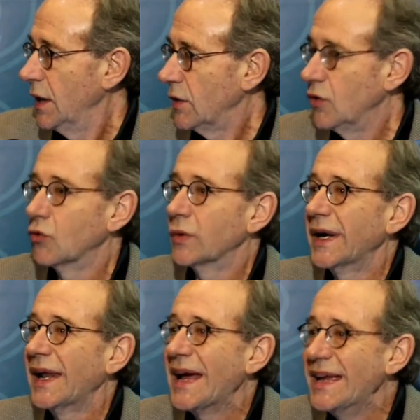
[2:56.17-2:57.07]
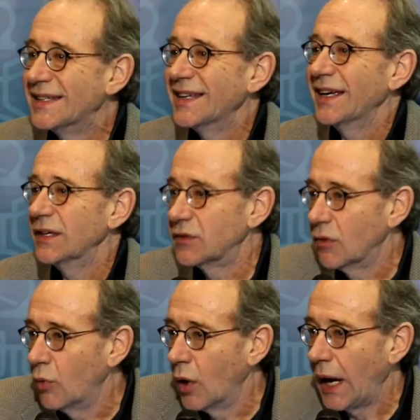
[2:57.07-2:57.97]
You're relating it to
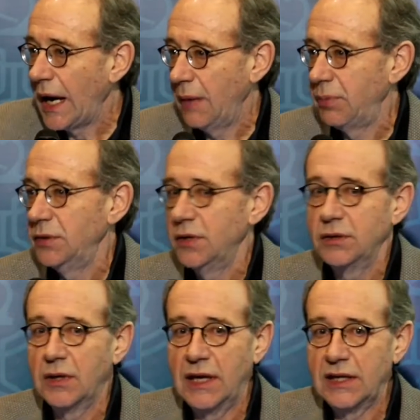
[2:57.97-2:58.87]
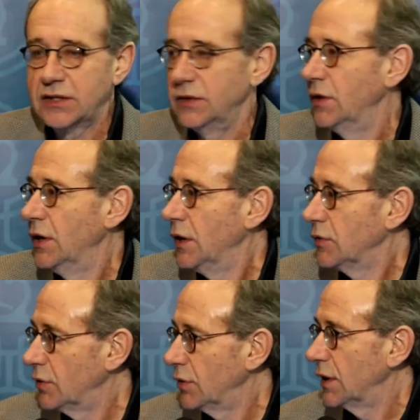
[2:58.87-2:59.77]
what happened in the lesson,
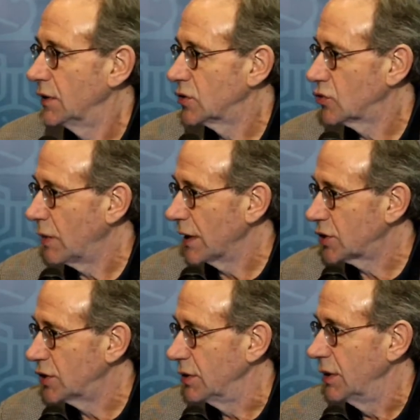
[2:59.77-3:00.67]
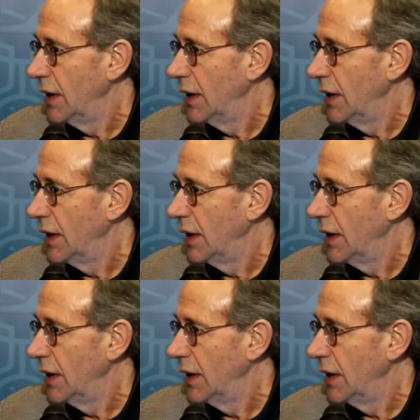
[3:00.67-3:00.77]
to the instruction,